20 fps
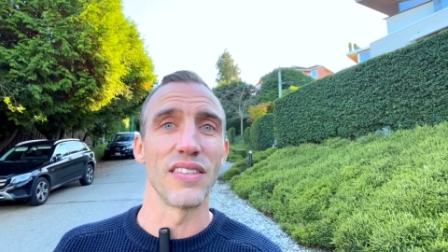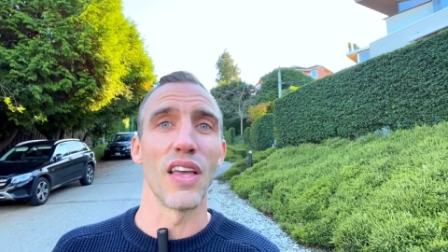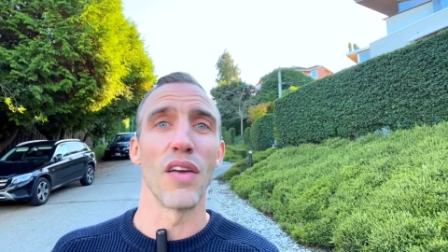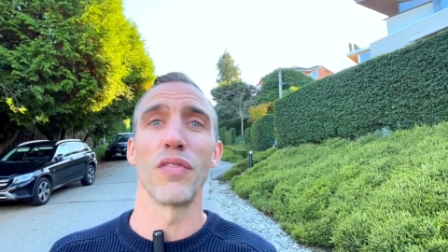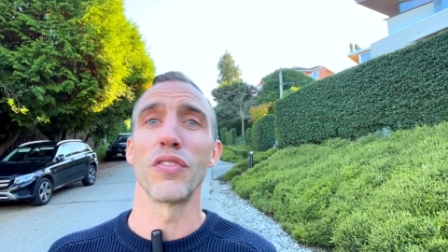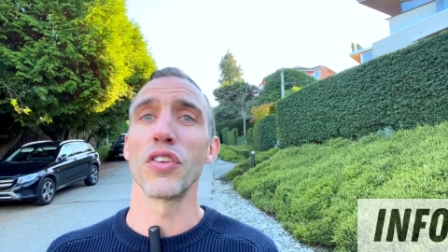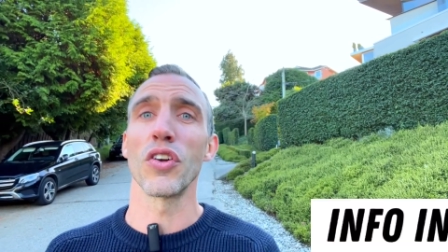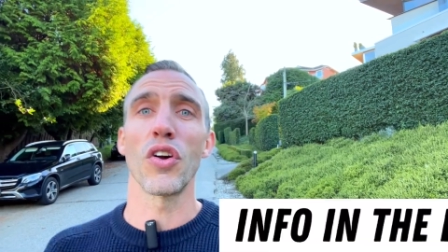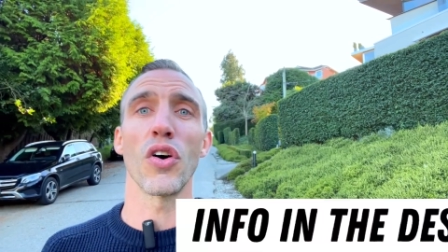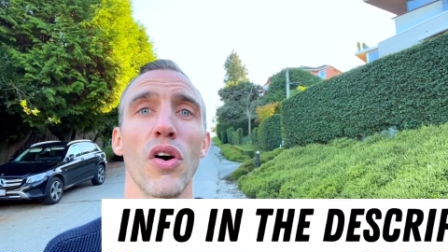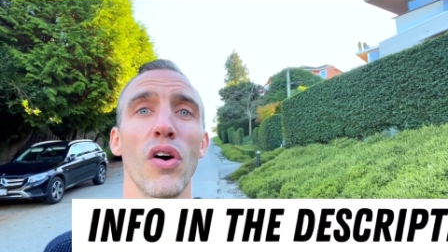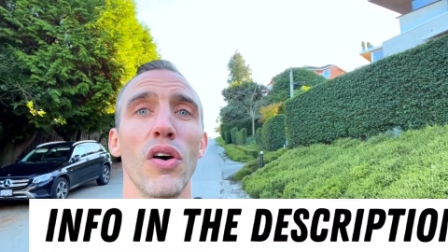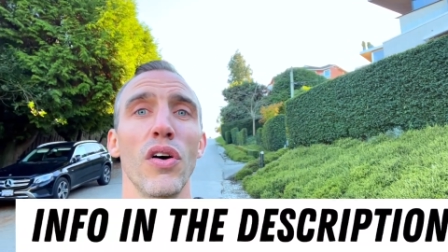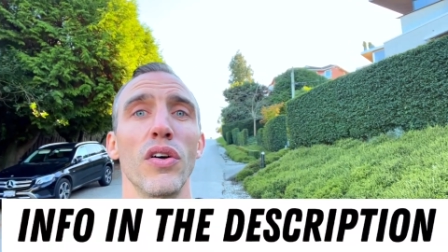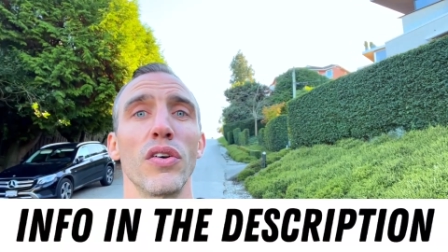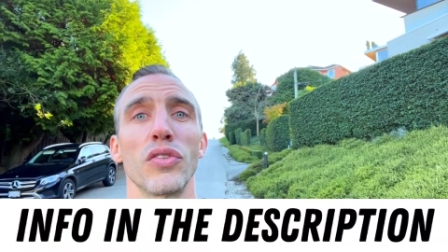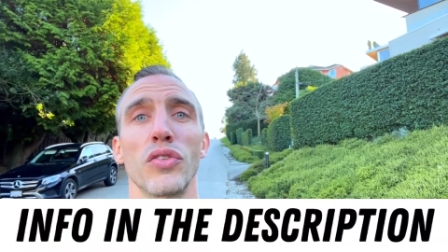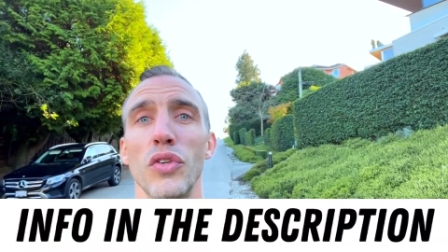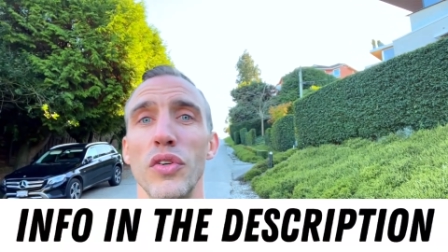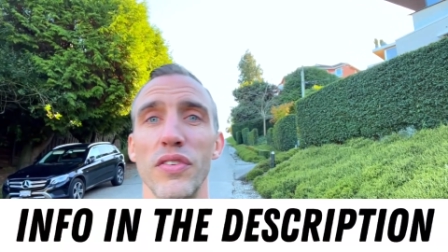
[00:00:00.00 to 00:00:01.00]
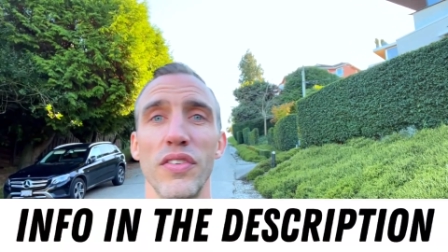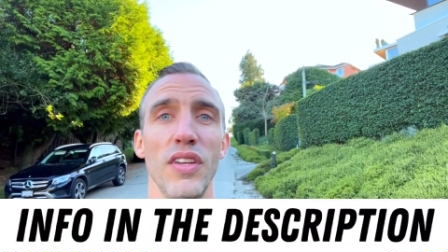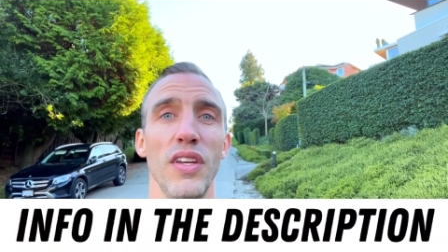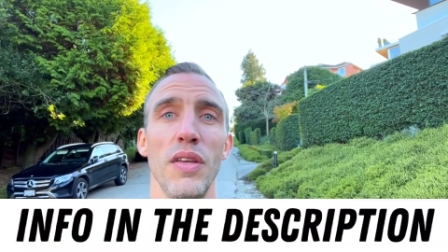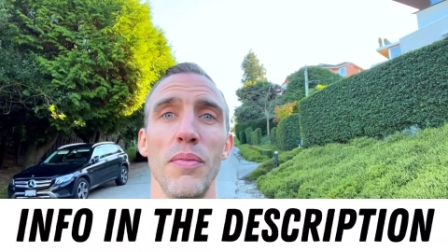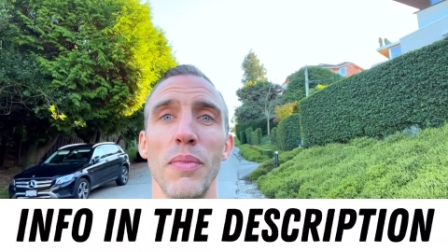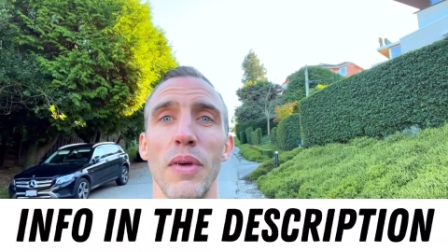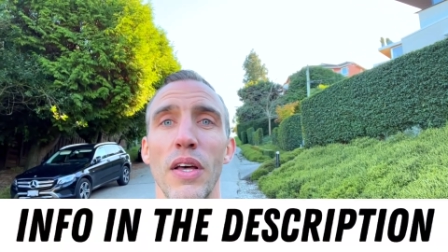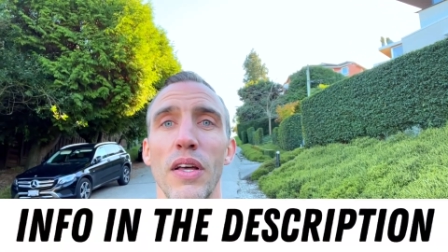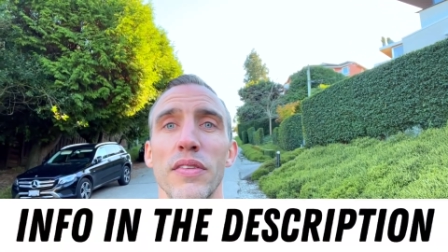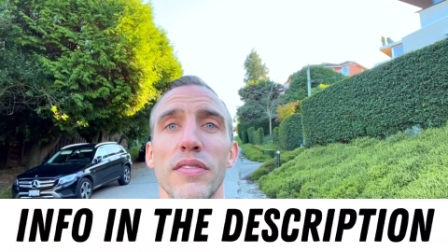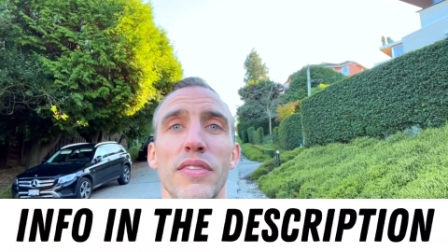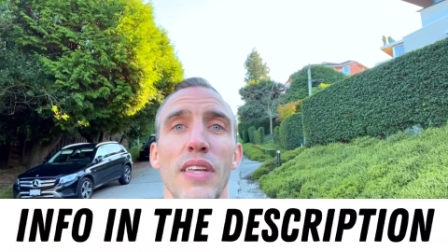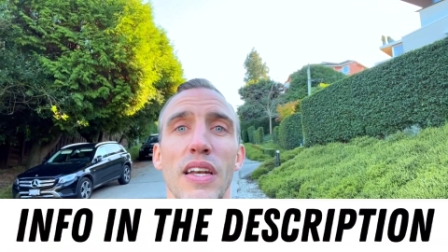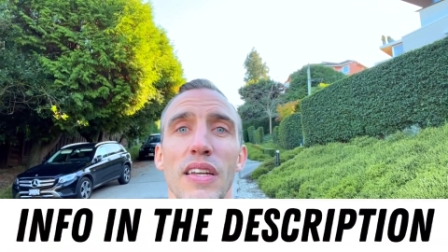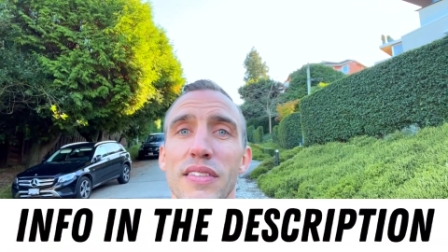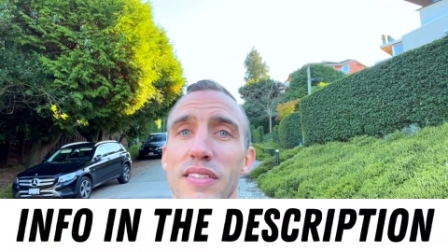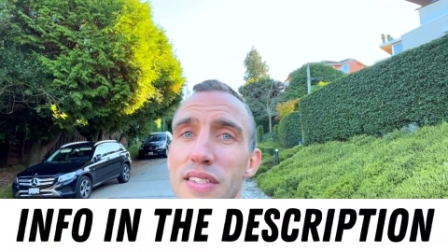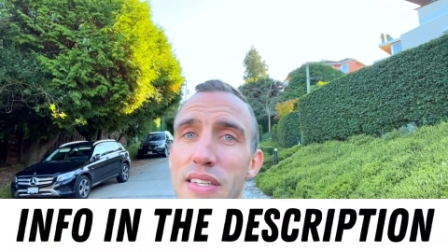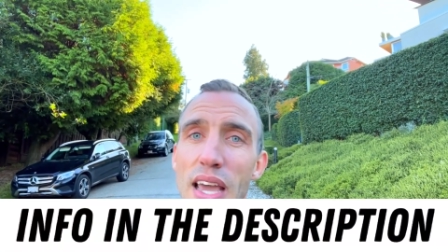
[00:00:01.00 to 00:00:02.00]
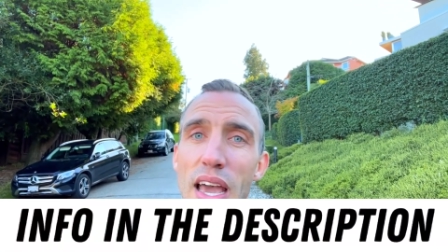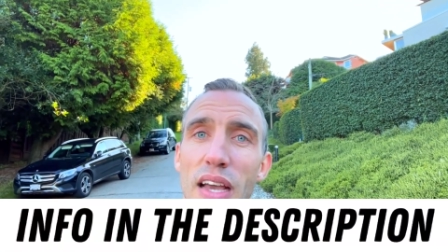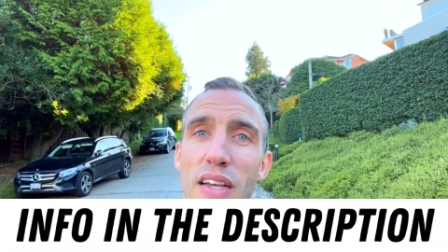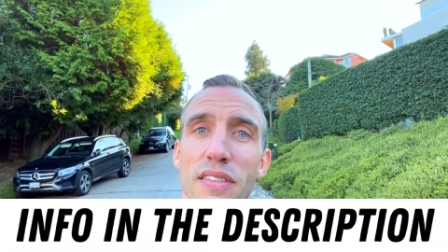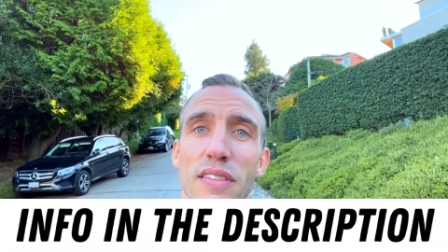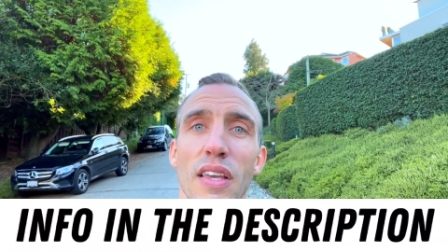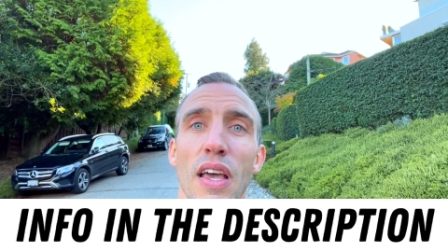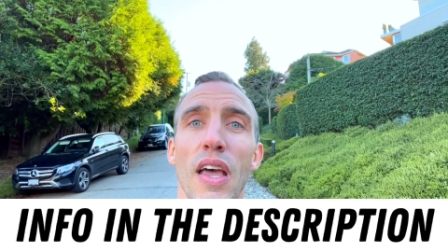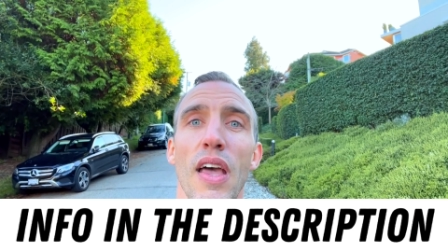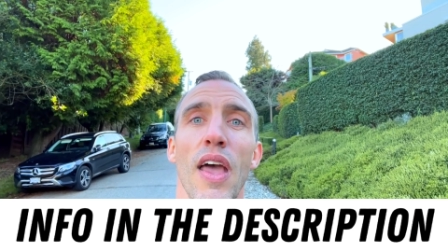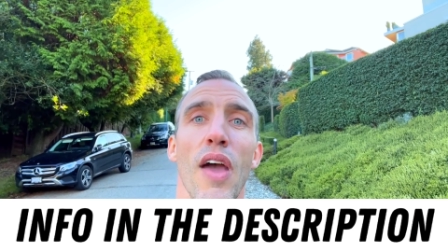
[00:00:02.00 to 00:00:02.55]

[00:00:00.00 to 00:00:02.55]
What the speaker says: give us a call, shoot us an email, send us a text,